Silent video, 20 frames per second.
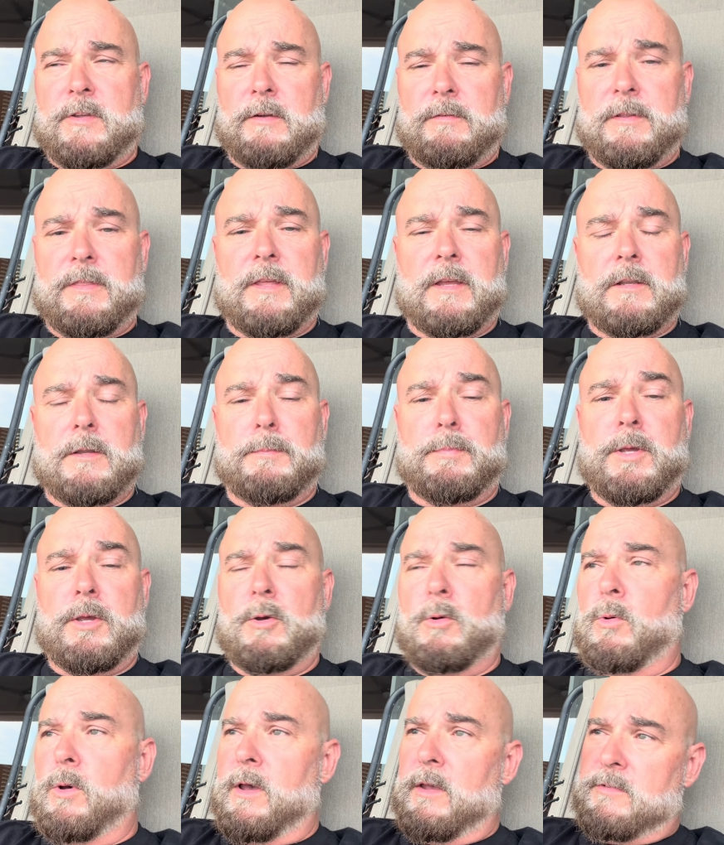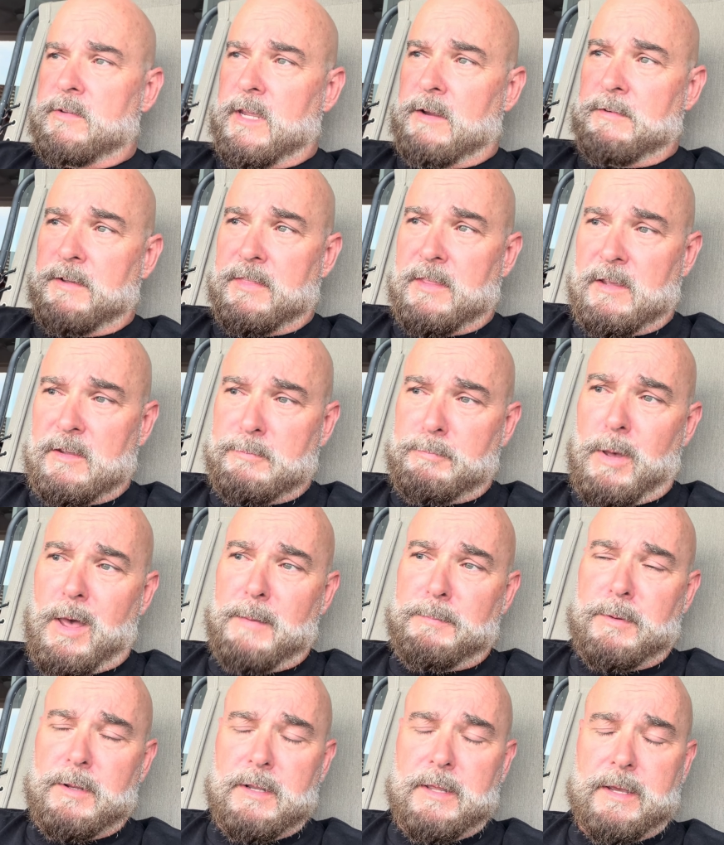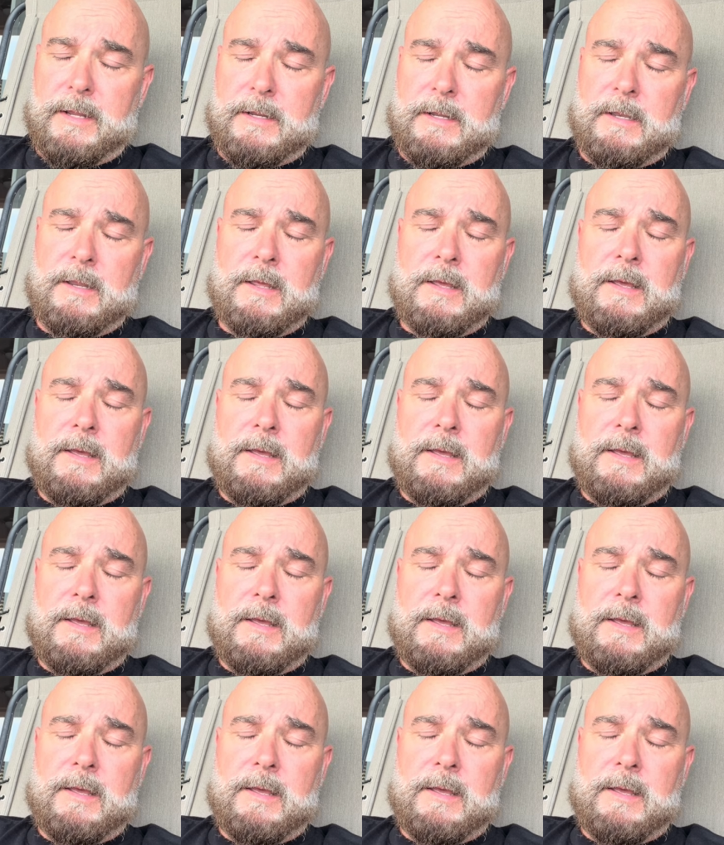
everything to POS. Everything's populated.